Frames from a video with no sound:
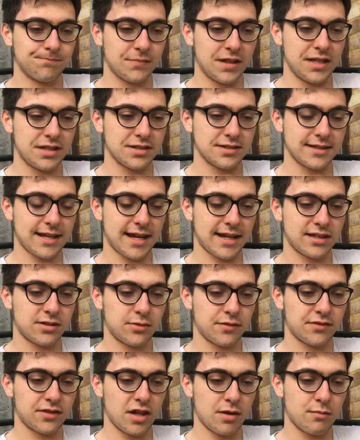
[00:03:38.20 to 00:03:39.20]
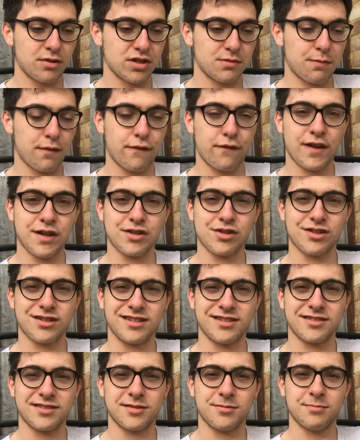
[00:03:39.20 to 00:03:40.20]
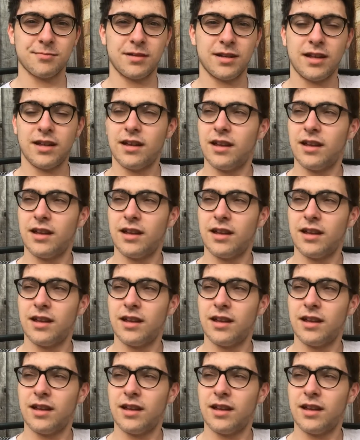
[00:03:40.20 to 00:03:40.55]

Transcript: He just acts with so much professionalism.